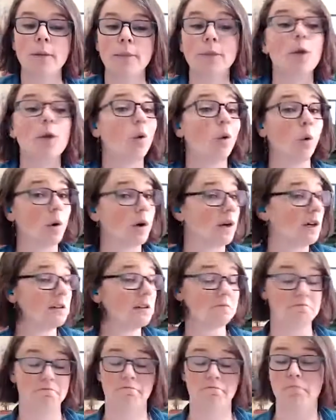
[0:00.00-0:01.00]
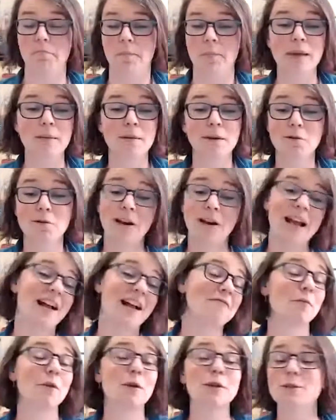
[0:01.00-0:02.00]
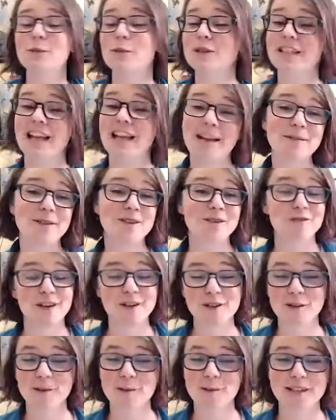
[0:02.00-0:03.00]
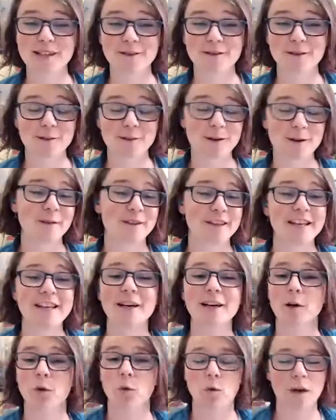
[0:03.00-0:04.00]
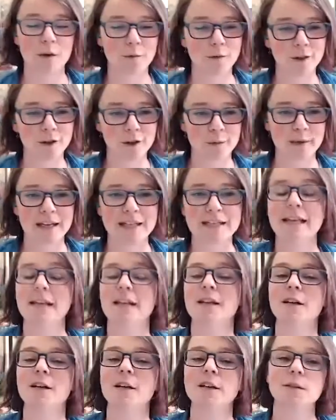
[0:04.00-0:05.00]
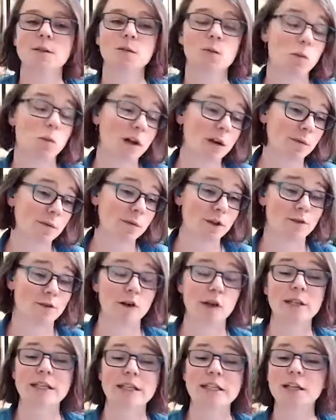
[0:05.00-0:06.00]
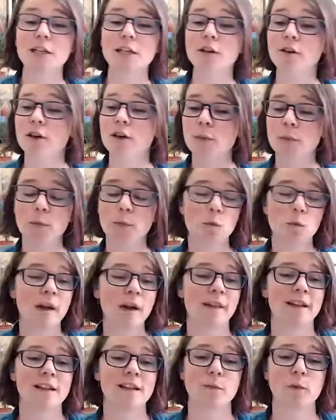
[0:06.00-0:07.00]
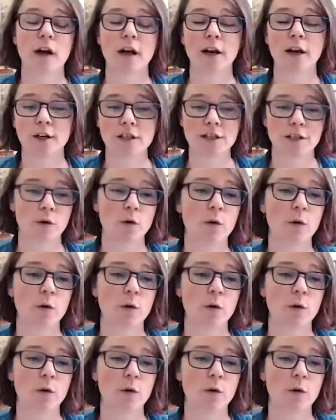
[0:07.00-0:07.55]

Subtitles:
Or maybe you want to have multiple types of retrospectives throughout the year, one with your maintainers, one with your volunteer group, one that's broader to the whole